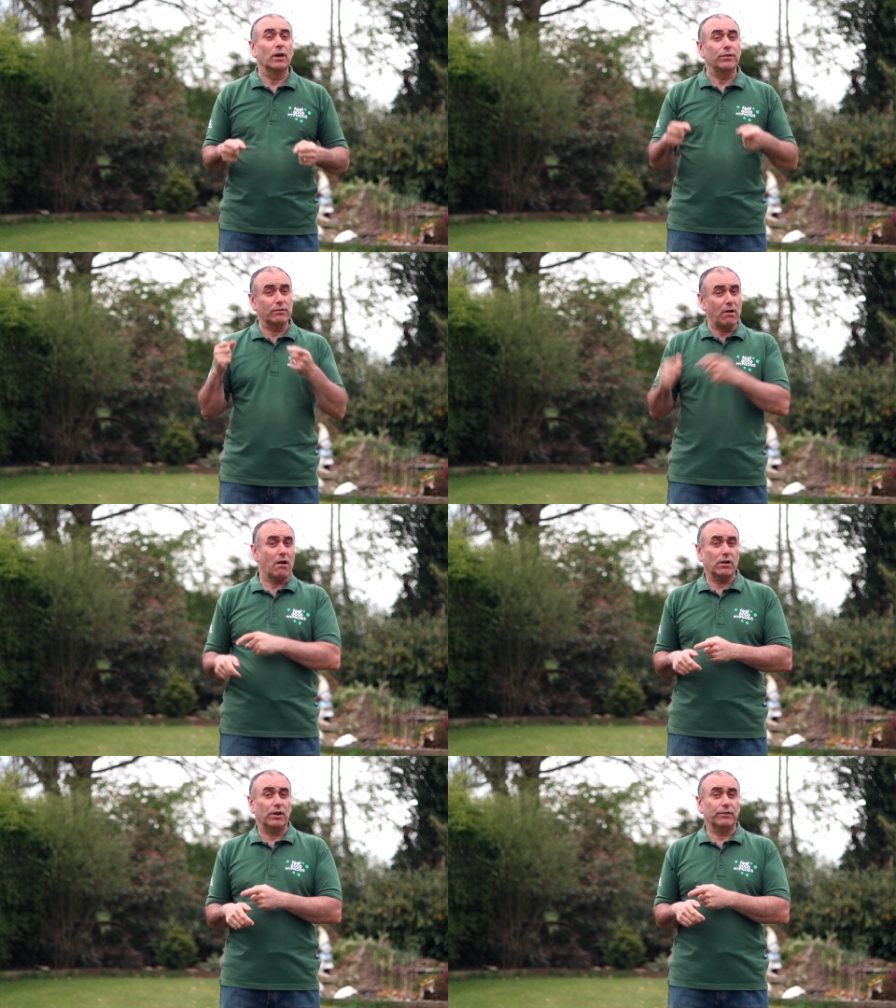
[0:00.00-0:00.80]
There
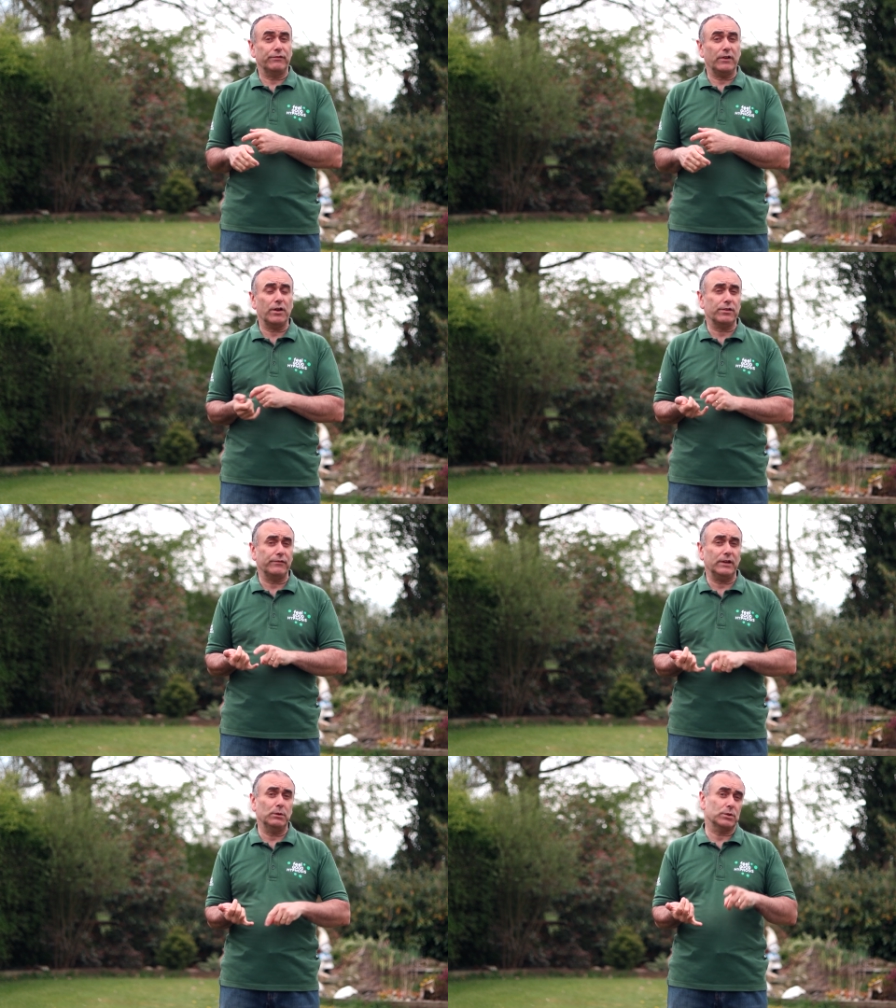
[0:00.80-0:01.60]
are other
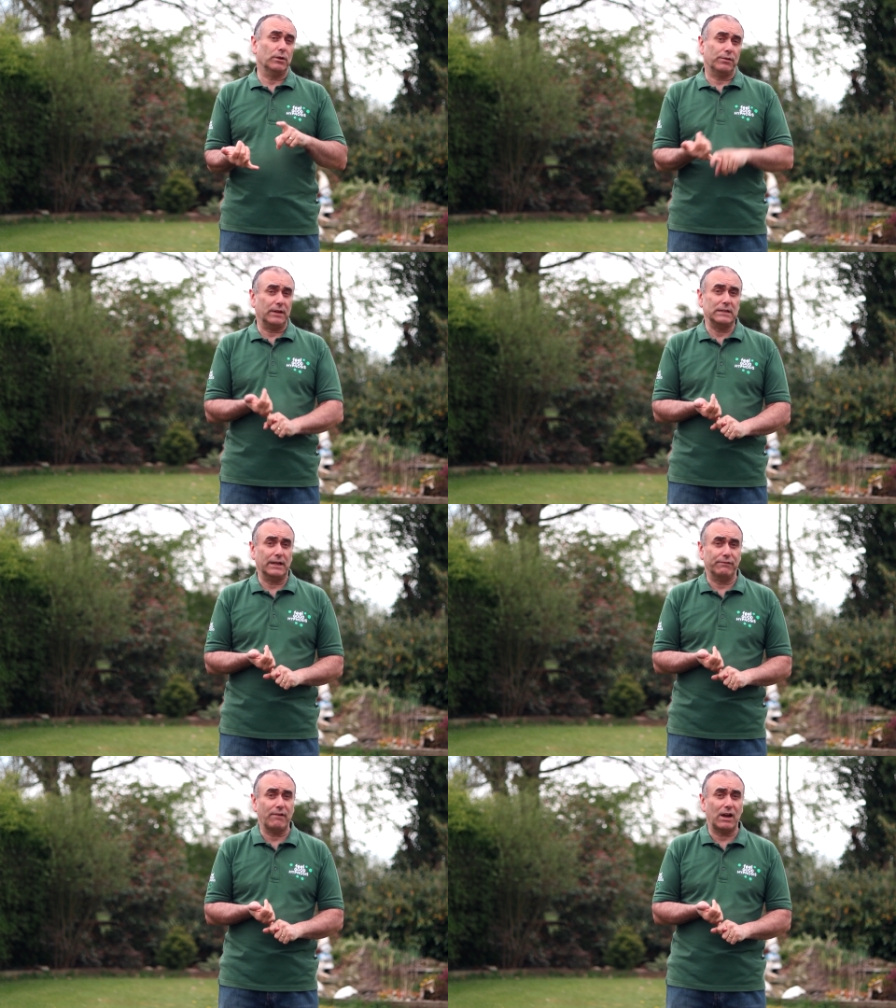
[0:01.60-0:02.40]
videos on things
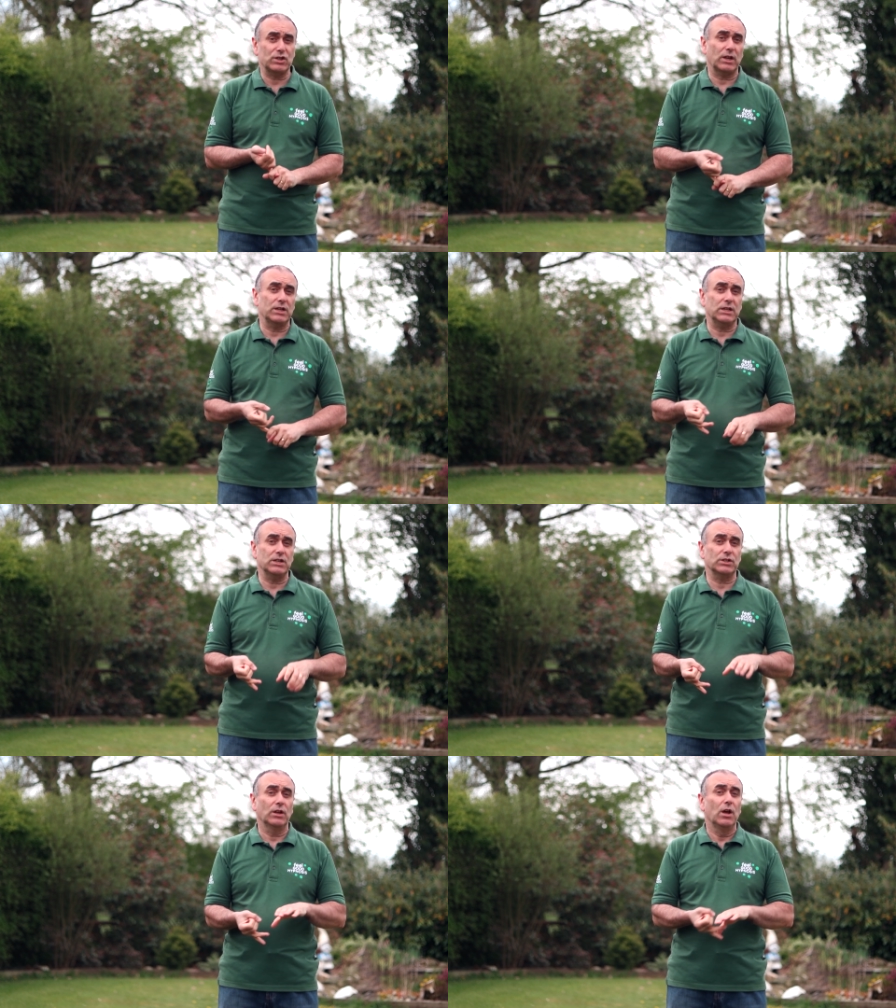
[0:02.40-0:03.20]
like
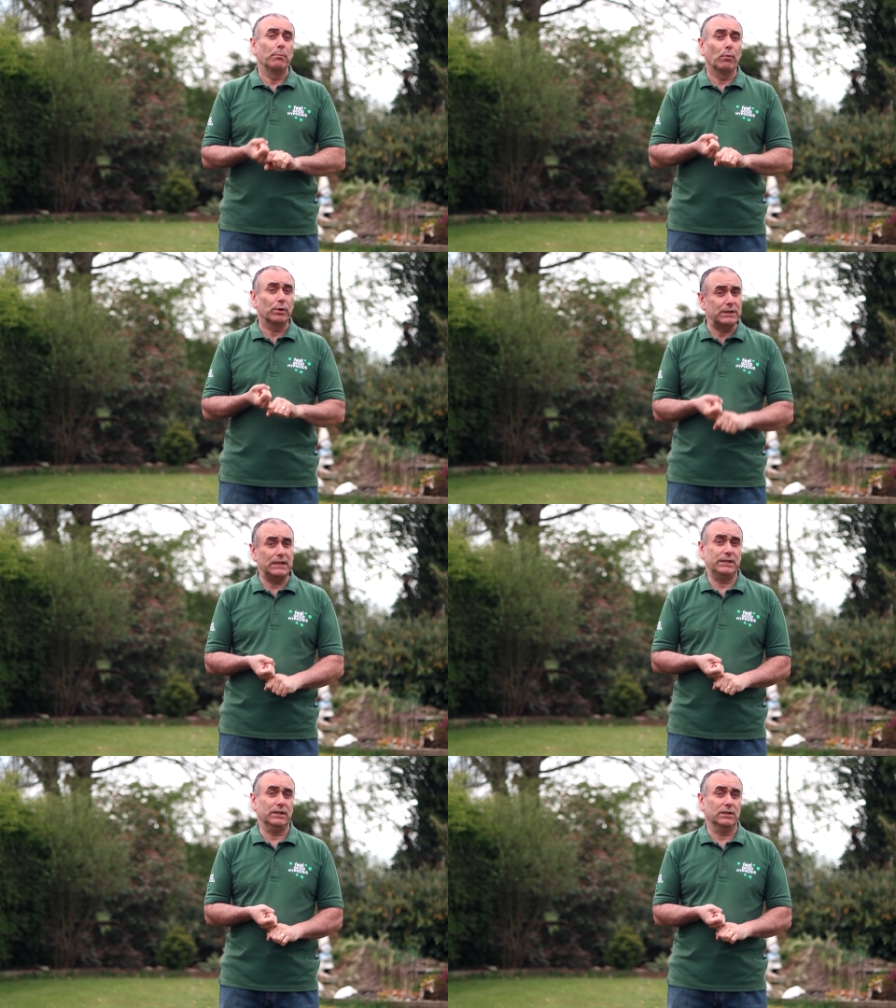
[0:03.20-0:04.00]
fractionization, more
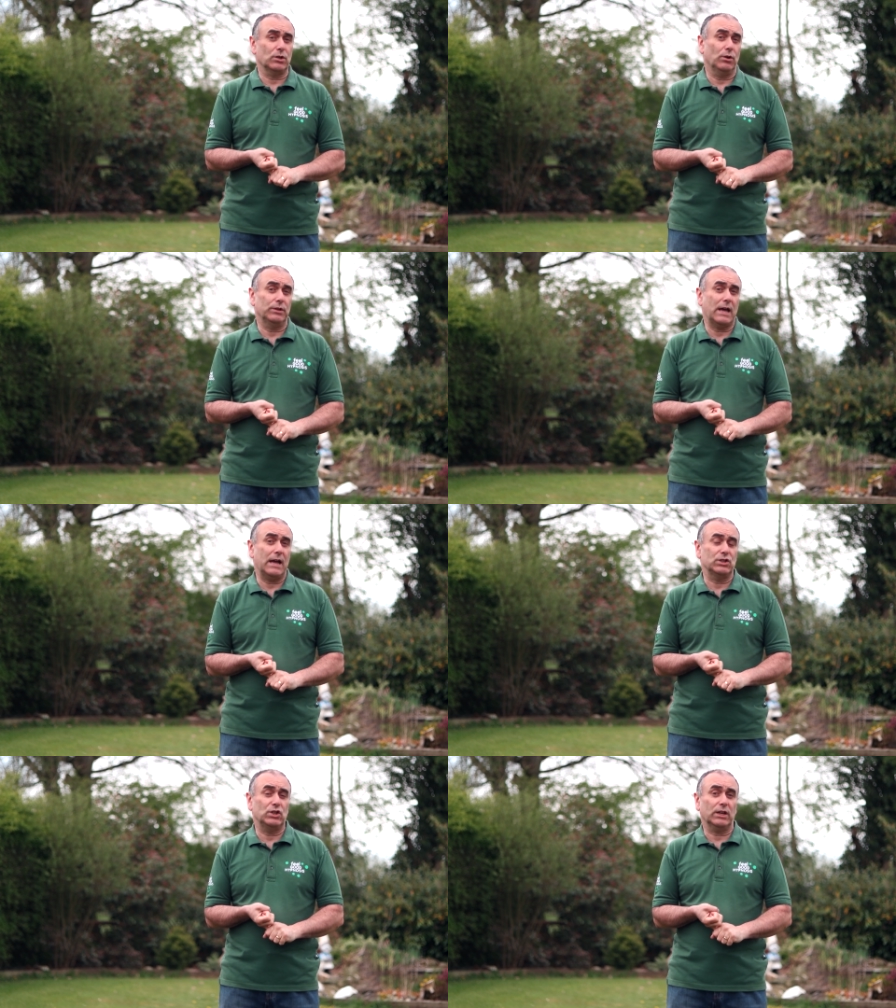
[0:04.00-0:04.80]
details on the
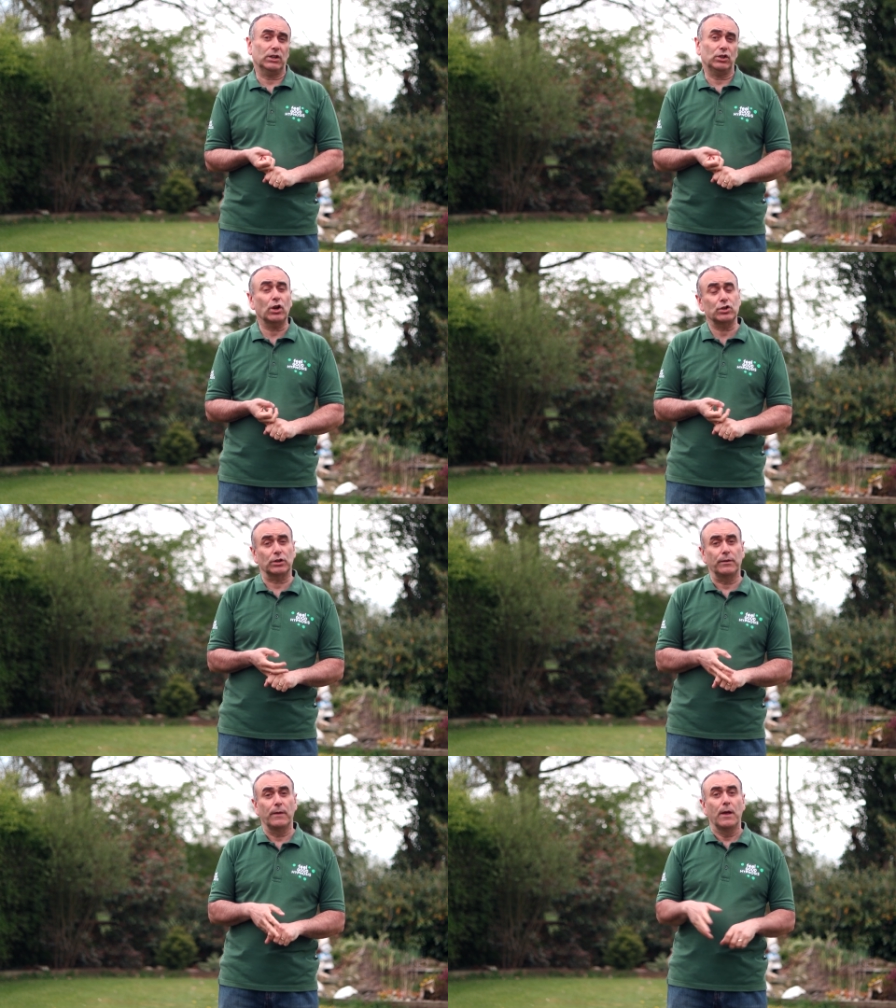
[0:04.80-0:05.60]
handshake induction.